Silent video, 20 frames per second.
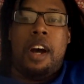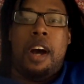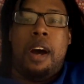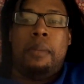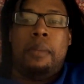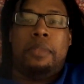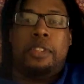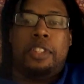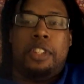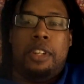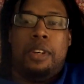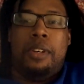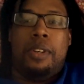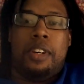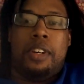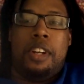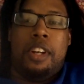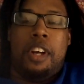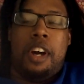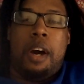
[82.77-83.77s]
I'm
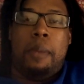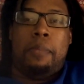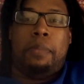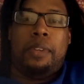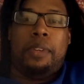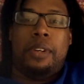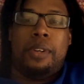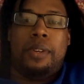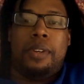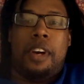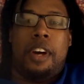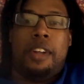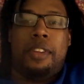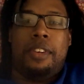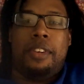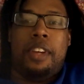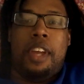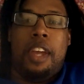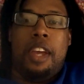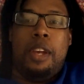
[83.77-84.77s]
still gonna upload
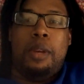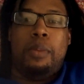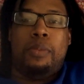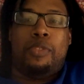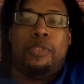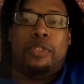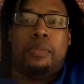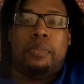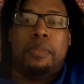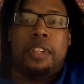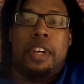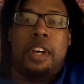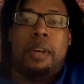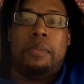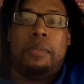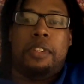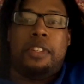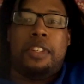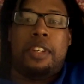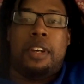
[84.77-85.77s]
other games from
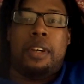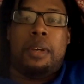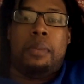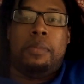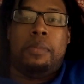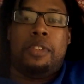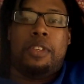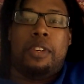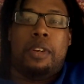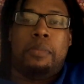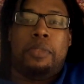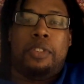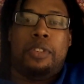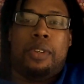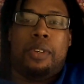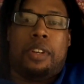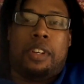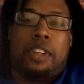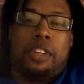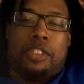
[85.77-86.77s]
time to time. You know, I'm
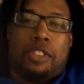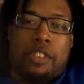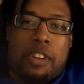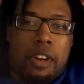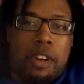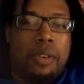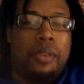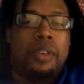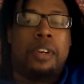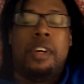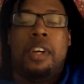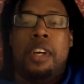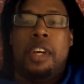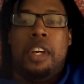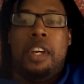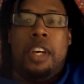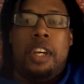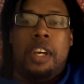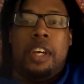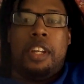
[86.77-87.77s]
still gonna throw
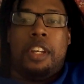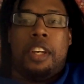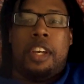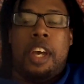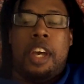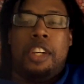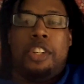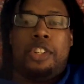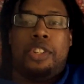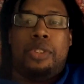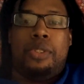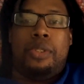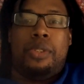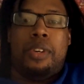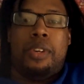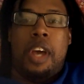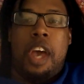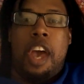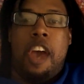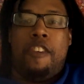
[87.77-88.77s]
an
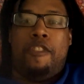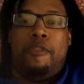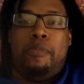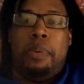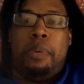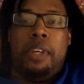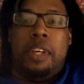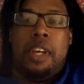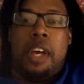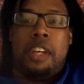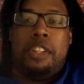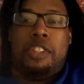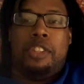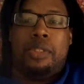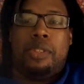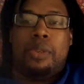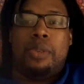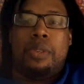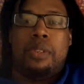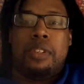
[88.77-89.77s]
occasional
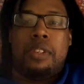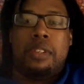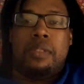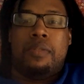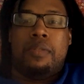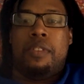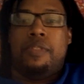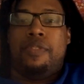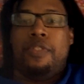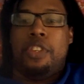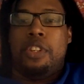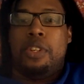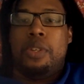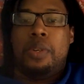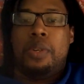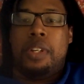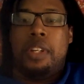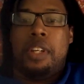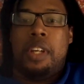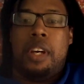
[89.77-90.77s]
FPS or
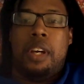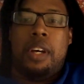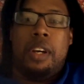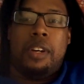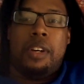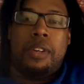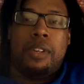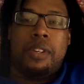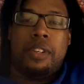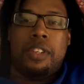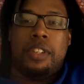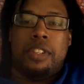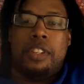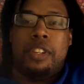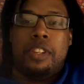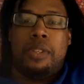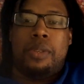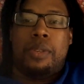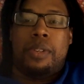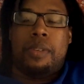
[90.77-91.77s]
review in there, or you
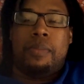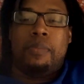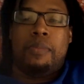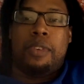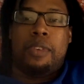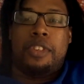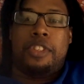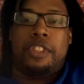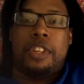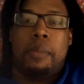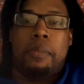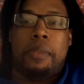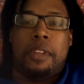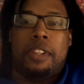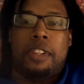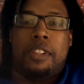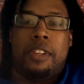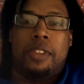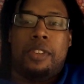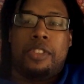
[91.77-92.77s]
know, or
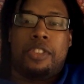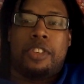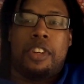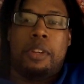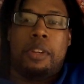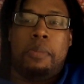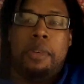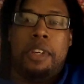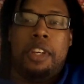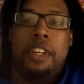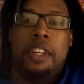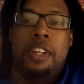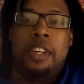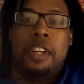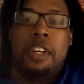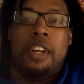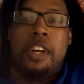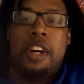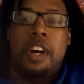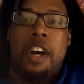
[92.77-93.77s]
something. You know, there's gonna be
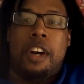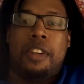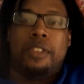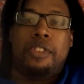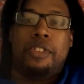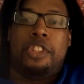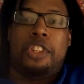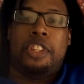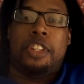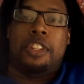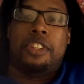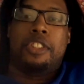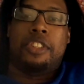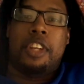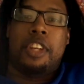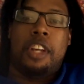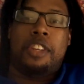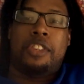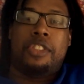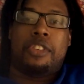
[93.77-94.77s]
other shit. It's
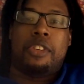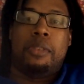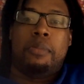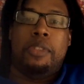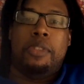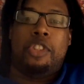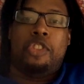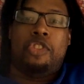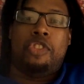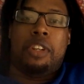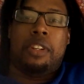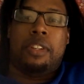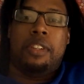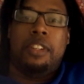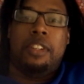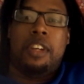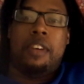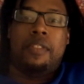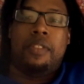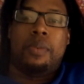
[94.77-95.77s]
not just gonna be
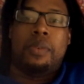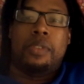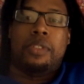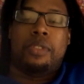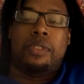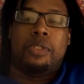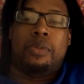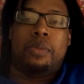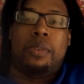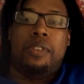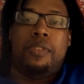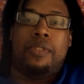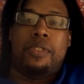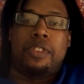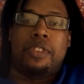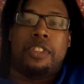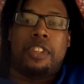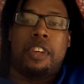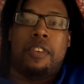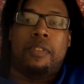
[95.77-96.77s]
strictly Neverwinter
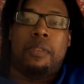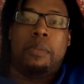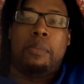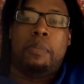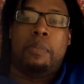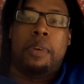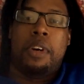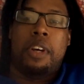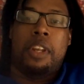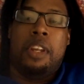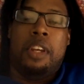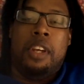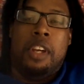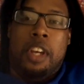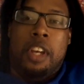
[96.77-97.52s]
24/7. But